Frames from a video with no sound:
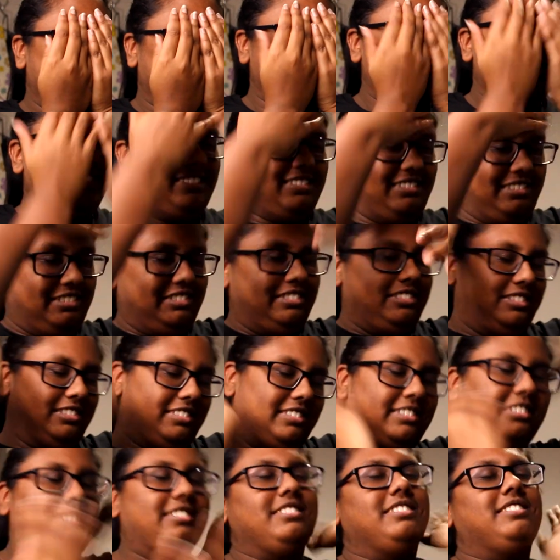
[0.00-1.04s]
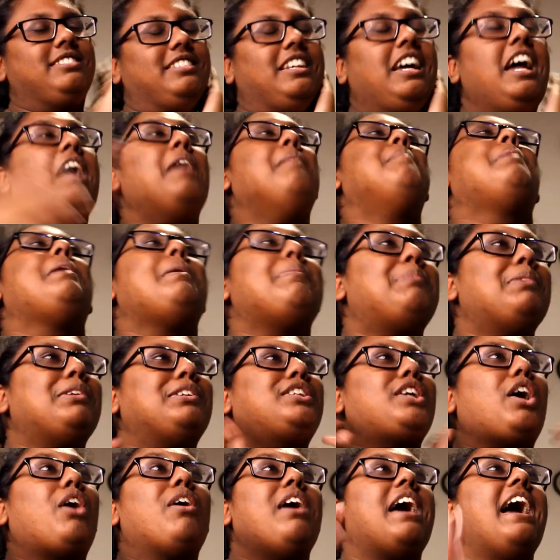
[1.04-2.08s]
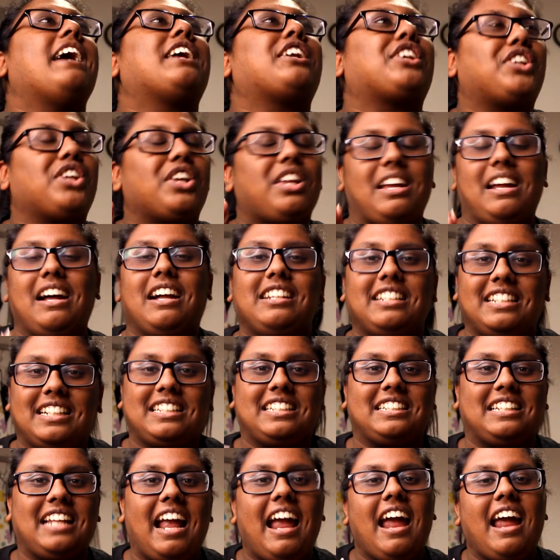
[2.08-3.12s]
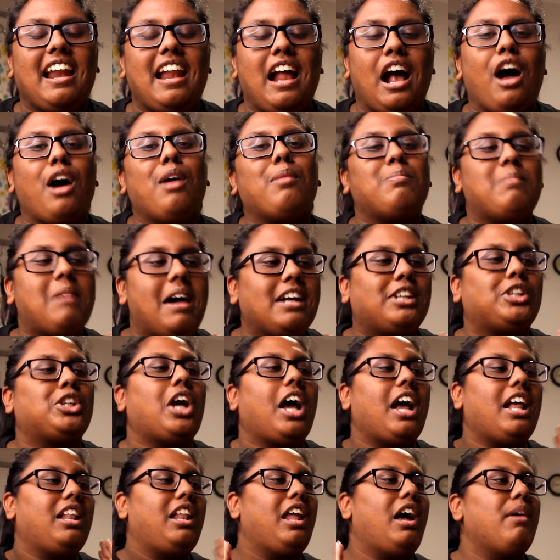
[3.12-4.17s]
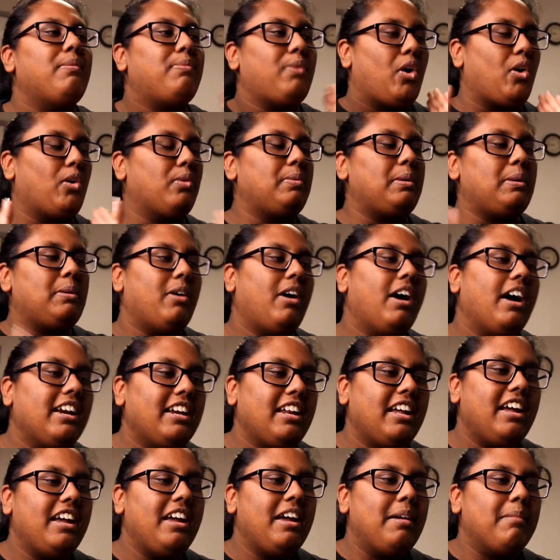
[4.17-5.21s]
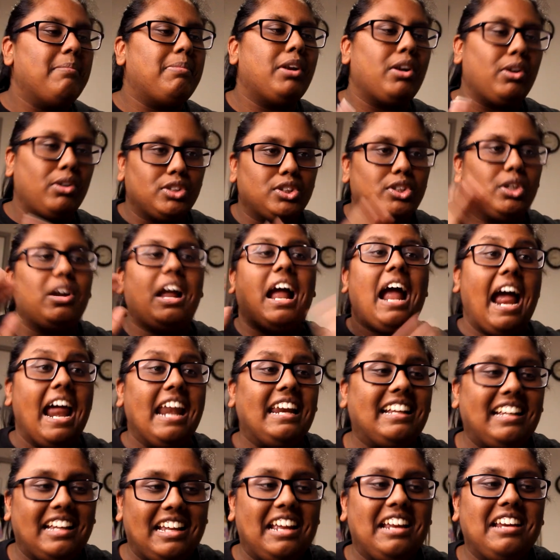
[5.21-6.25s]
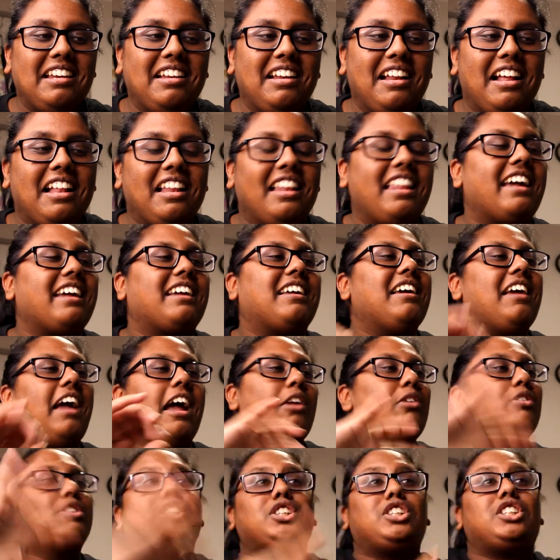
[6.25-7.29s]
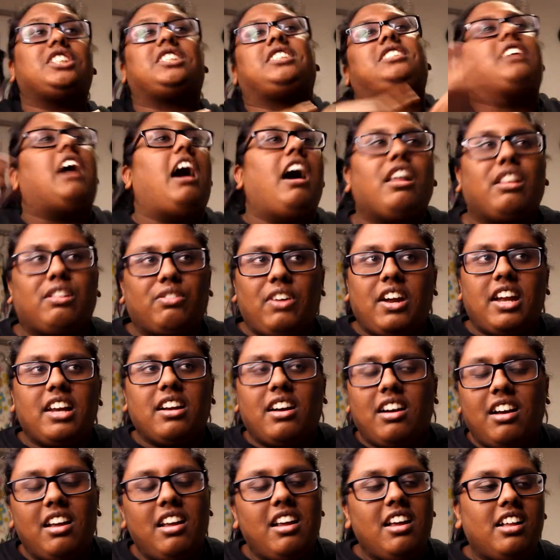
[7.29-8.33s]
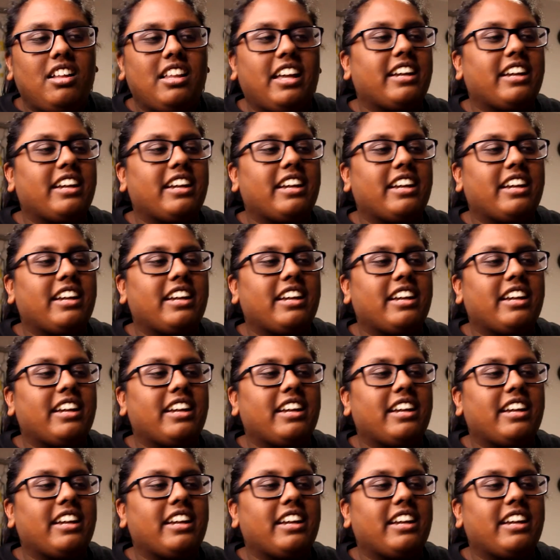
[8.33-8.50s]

People don't actually understand how much I love Obi-Wan, but also Anakin, like, and also just Darth Vader.